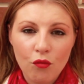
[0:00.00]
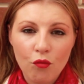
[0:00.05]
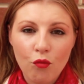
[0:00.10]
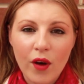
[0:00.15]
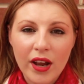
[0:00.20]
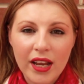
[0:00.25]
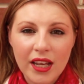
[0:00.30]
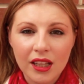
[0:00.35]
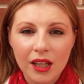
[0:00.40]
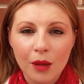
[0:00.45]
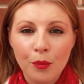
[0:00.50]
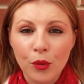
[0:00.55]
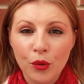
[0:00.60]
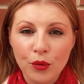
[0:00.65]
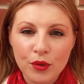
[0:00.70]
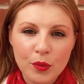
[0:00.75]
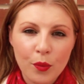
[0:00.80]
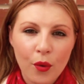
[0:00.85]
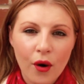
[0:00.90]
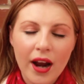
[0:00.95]
regular
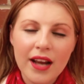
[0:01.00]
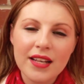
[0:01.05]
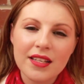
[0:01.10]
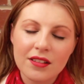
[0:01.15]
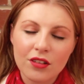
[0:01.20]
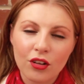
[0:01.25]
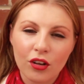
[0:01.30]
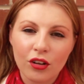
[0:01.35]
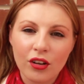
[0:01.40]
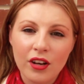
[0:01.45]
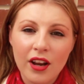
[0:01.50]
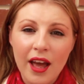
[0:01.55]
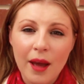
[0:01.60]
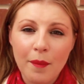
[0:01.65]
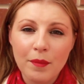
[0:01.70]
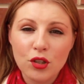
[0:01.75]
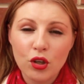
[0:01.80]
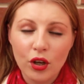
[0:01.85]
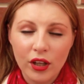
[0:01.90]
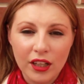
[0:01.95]
Boots prices on
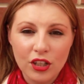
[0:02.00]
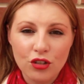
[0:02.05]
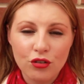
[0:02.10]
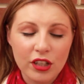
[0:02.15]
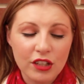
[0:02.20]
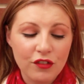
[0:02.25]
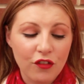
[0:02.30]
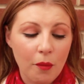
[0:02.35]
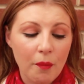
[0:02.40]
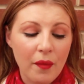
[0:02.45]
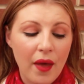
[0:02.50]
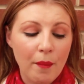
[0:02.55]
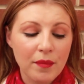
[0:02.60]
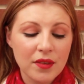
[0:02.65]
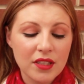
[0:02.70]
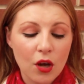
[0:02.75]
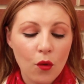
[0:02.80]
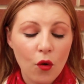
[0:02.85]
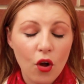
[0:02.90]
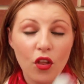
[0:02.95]
um, toiletries from
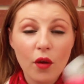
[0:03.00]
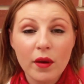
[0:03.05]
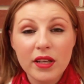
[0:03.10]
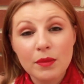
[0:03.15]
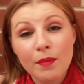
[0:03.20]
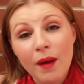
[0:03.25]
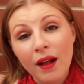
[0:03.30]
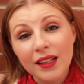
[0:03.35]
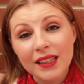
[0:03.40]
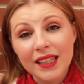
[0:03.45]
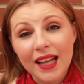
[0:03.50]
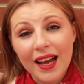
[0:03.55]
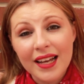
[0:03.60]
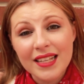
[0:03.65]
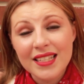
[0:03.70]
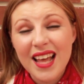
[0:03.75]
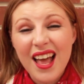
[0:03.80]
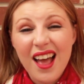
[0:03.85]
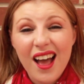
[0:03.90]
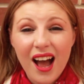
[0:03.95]
them. So although it smelled
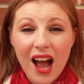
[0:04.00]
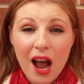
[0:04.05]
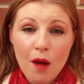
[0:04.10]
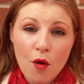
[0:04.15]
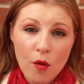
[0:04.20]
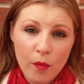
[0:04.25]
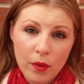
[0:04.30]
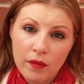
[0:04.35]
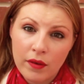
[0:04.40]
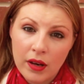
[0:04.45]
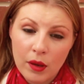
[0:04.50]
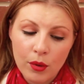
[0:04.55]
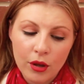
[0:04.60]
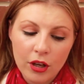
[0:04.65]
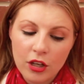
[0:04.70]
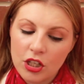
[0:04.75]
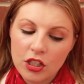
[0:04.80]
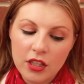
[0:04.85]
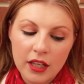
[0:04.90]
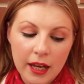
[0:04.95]
nice, I won't be
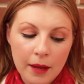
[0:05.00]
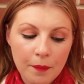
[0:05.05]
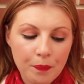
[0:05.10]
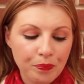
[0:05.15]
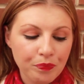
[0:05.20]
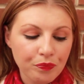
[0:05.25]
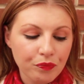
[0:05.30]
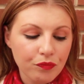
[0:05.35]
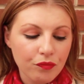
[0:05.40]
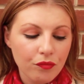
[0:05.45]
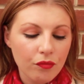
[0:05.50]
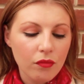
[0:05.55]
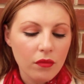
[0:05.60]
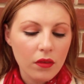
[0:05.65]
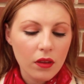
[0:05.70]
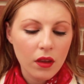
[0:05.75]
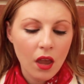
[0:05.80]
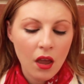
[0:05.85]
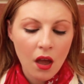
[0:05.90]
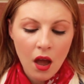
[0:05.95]
repurchasing
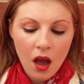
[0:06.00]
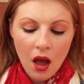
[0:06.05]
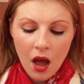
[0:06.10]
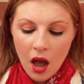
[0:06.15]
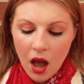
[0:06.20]
it.